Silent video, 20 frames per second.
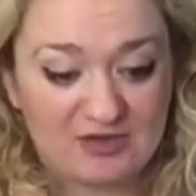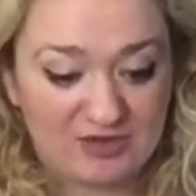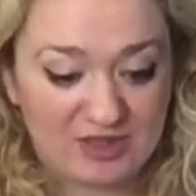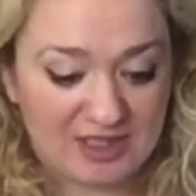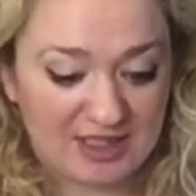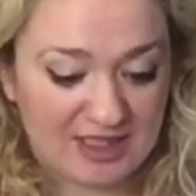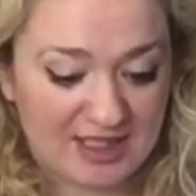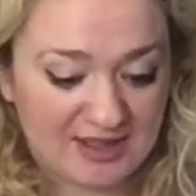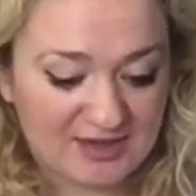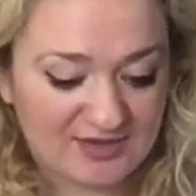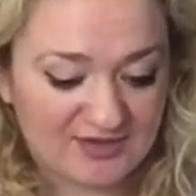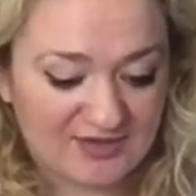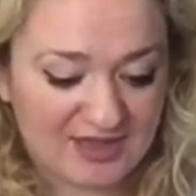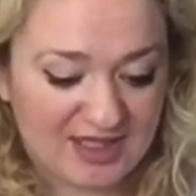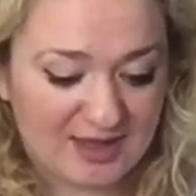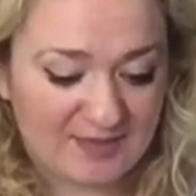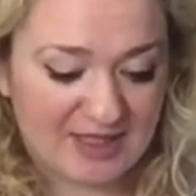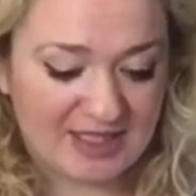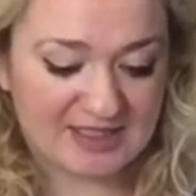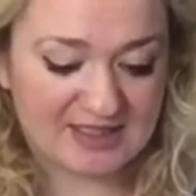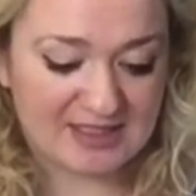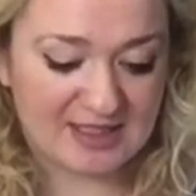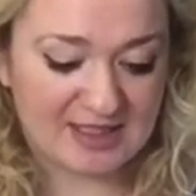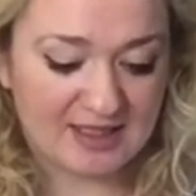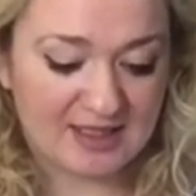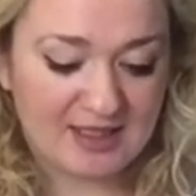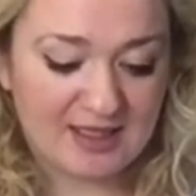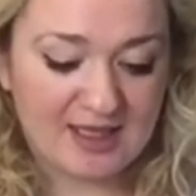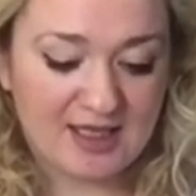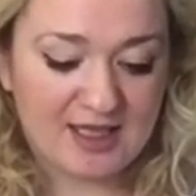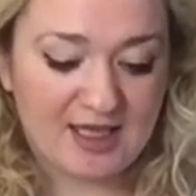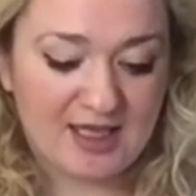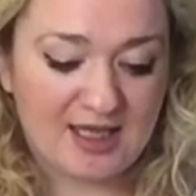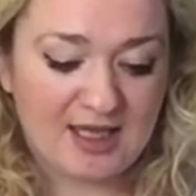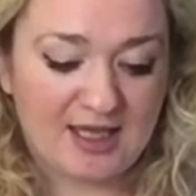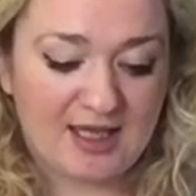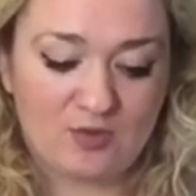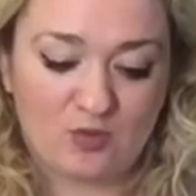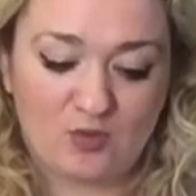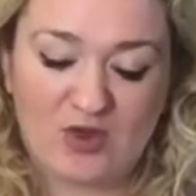or anything else for that matter
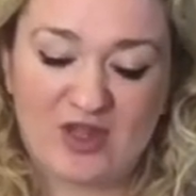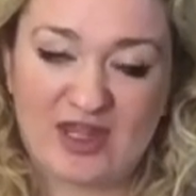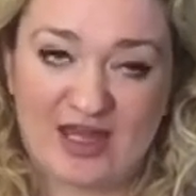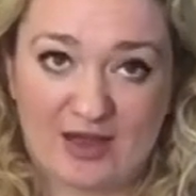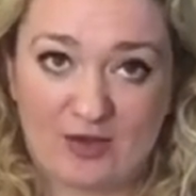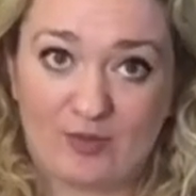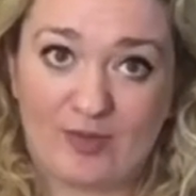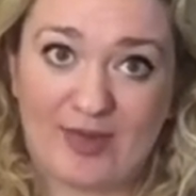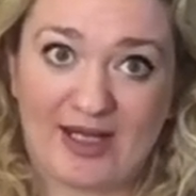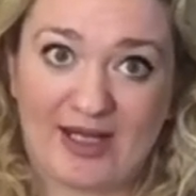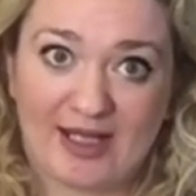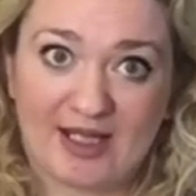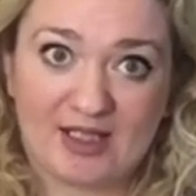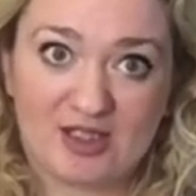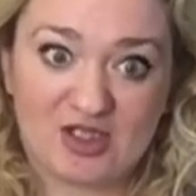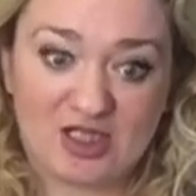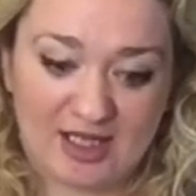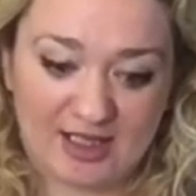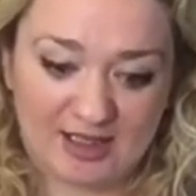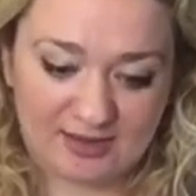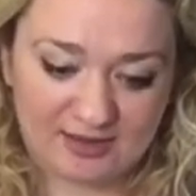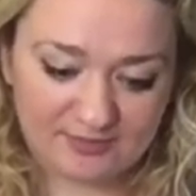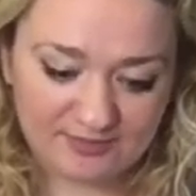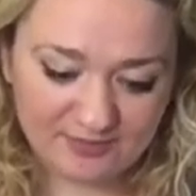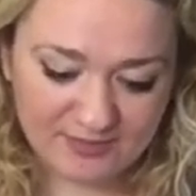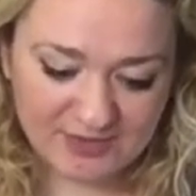without packaging.